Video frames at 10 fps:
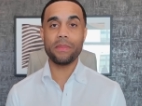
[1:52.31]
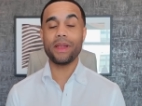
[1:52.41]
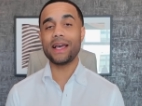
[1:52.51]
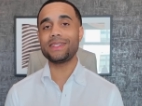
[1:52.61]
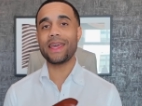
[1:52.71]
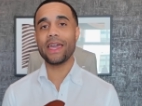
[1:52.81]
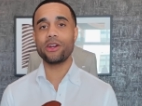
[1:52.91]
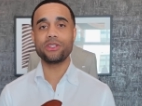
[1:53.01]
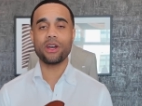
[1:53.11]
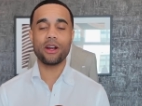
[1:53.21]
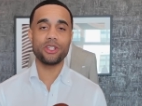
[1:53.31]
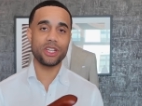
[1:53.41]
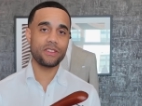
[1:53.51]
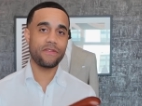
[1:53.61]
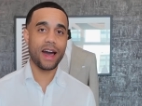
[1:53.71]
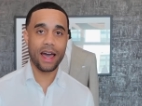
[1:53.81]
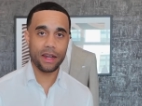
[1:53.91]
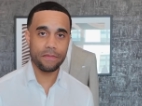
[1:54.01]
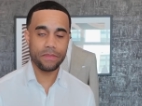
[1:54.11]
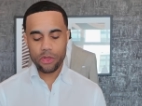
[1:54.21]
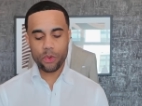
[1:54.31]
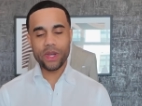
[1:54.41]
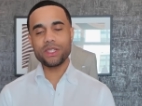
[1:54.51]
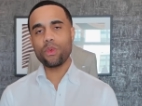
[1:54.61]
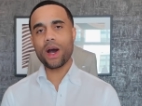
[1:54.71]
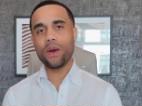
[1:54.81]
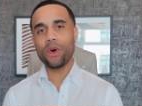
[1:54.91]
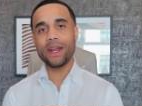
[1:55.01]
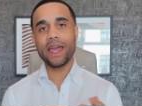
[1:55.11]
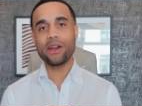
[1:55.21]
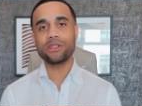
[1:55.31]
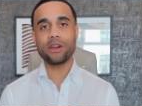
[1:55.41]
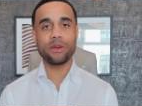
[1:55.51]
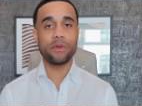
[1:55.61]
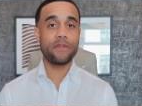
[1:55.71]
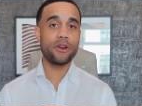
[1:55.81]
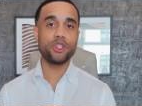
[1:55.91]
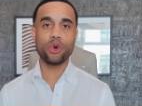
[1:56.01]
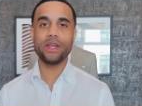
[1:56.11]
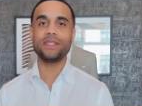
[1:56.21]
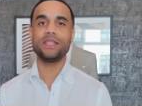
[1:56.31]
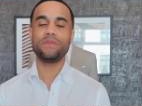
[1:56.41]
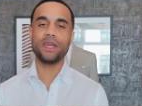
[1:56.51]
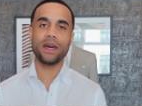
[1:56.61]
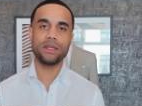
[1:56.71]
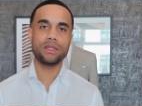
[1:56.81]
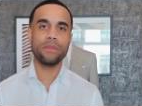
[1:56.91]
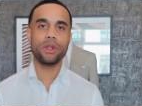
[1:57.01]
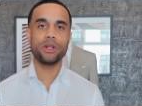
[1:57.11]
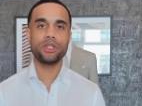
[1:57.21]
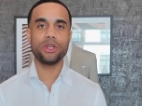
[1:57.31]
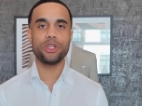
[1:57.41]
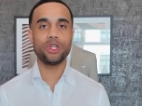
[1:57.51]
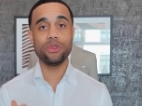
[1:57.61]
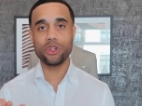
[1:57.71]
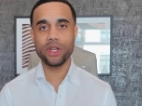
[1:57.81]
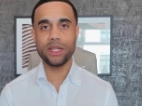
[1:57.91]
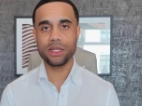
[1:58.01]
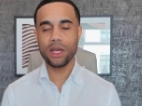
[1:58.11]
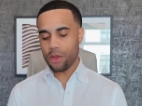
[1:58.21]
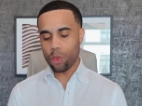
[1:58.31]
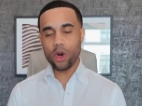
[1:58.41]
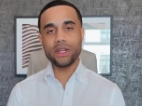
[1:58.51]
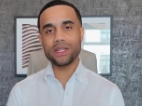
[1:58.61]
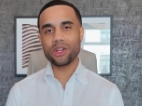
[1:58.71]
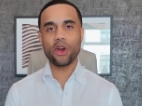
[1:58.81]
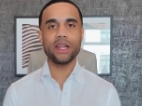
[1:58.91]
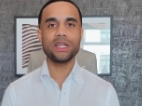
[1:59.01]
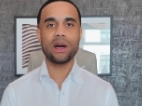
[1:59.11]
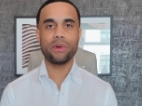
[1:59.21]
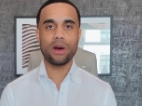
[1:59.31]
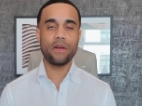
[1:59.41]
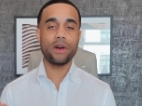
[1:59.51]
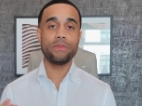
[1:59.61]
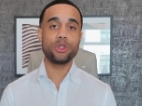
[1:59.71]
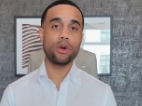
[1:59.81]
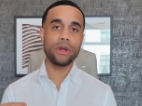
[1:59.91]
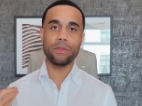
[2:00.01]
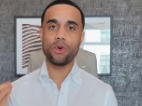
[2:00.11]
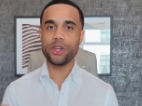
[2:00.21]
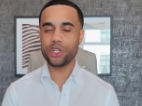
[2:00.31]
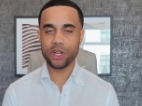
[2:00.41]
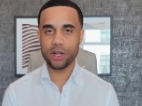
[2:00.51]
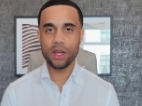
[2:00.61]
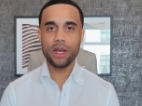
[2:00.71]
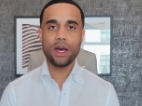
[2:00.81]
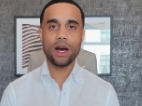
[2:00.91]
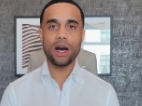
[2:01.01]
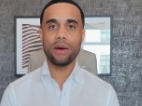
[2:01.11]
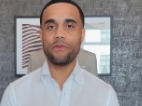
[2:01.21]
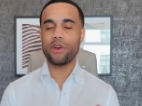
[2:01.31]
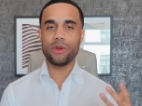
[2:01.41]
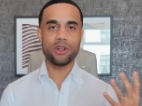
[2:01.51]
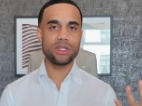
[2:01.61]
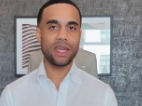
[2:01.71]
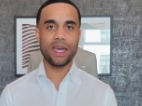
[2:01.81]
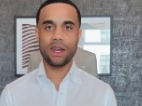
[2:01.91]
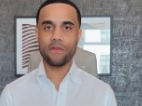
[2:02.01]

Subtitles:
but plastic hangers are just fine. The reason why wooden hangers are the preferred choice is because, similar to shoe trees, wood does a great job of absorbing moisture from your skin,